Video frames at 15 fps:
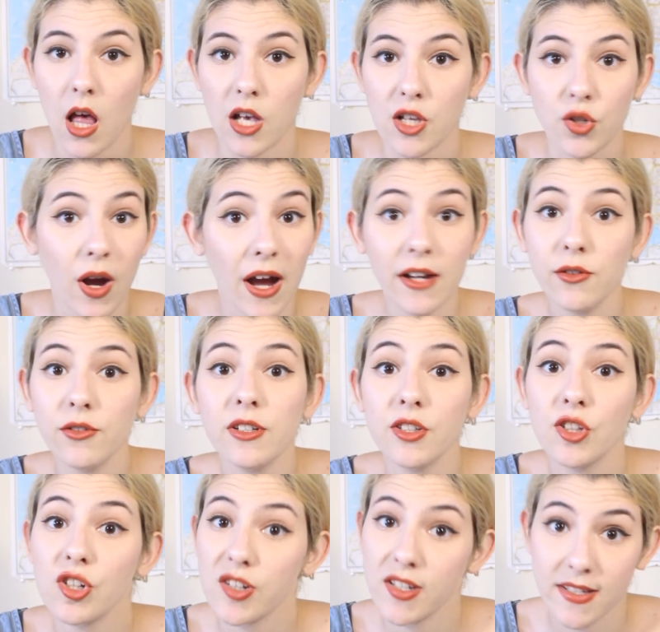So I don't
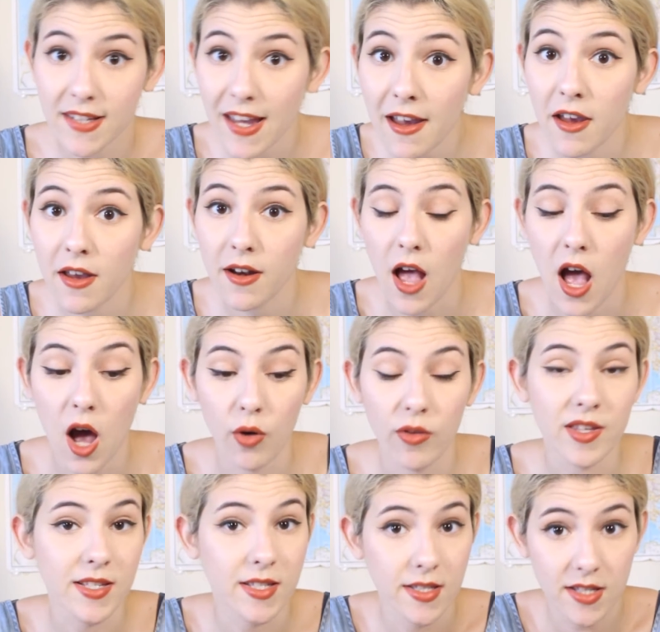understand how
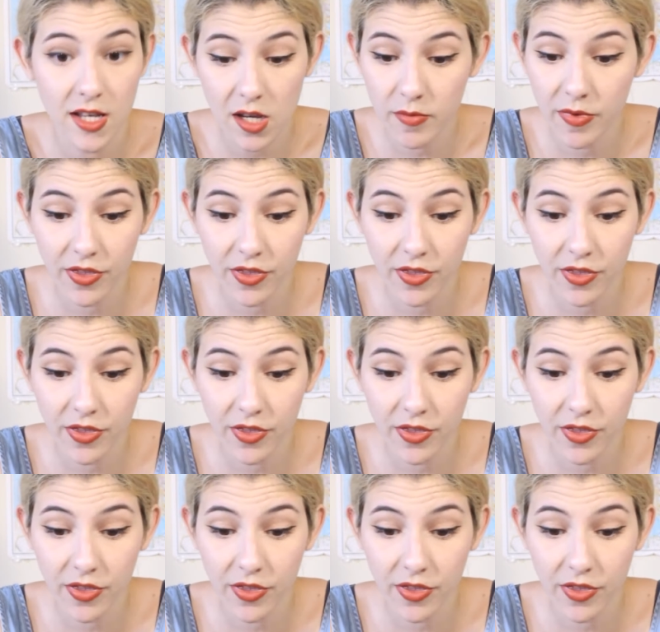the same